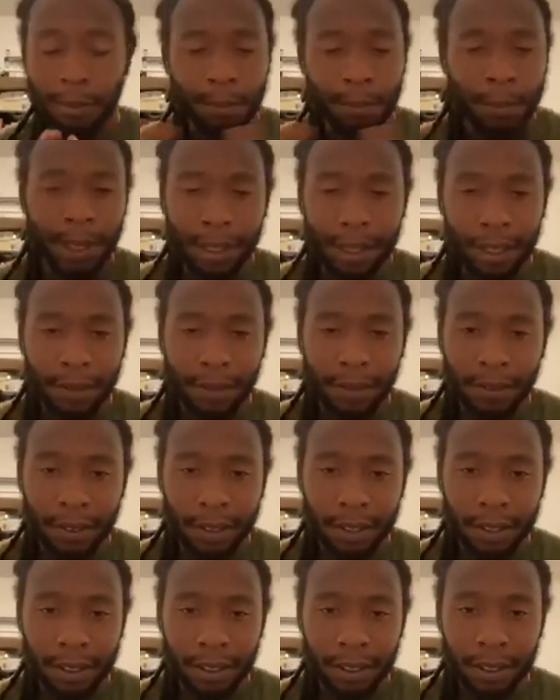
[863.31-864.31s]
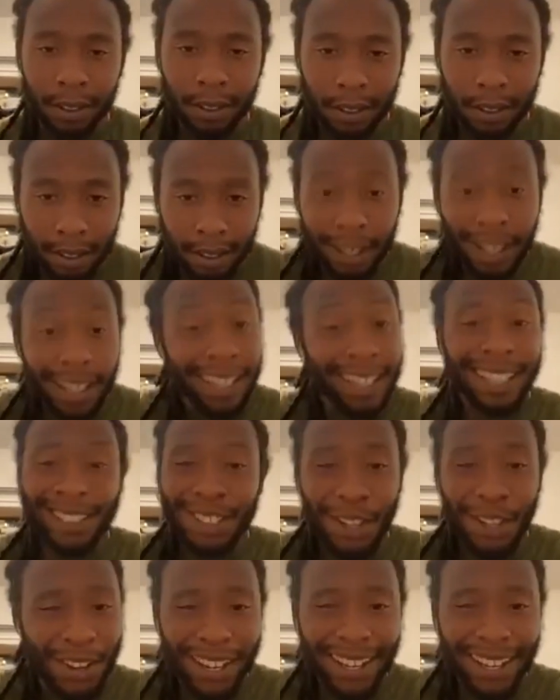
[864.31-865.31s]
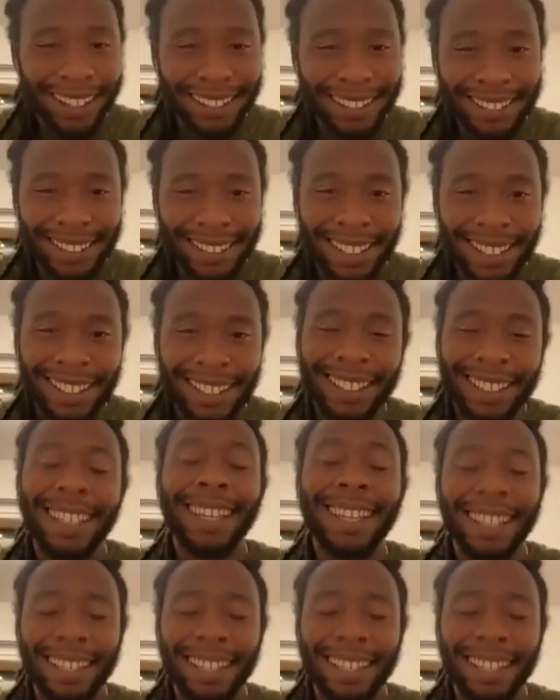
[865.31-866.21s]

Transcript: Big difference. That's all I can say. Yeah.